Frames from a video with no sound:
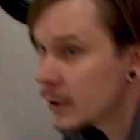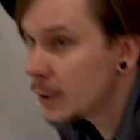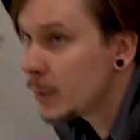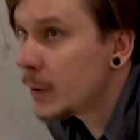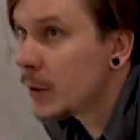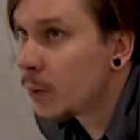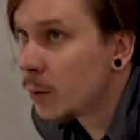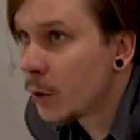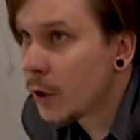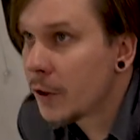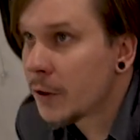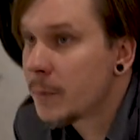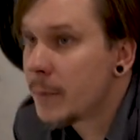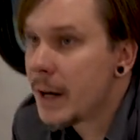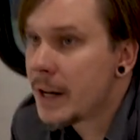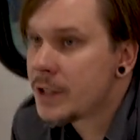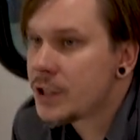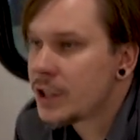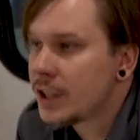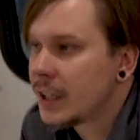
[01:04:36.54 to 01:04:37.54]
to be worth
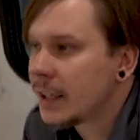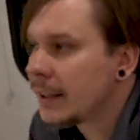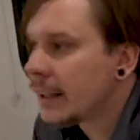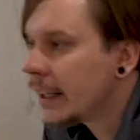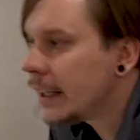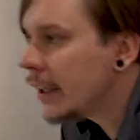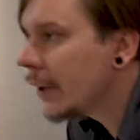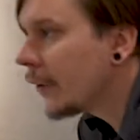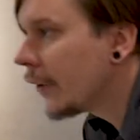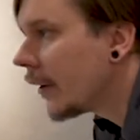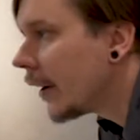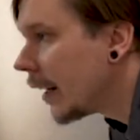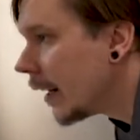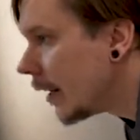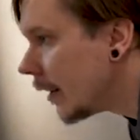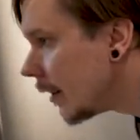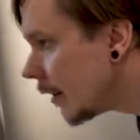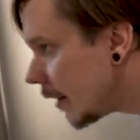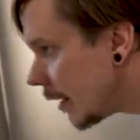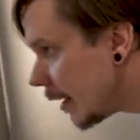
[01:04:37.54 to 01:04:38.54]
mentioning here
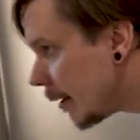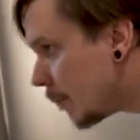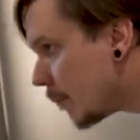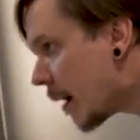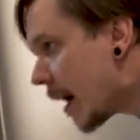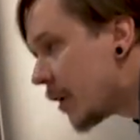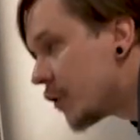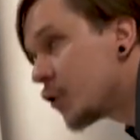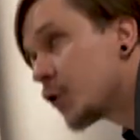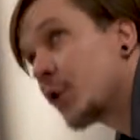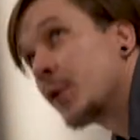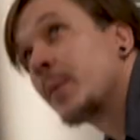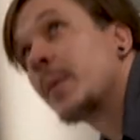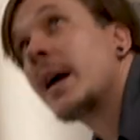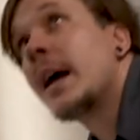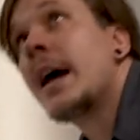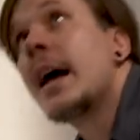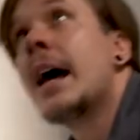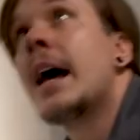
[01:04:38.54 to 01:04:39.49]
in the bedroom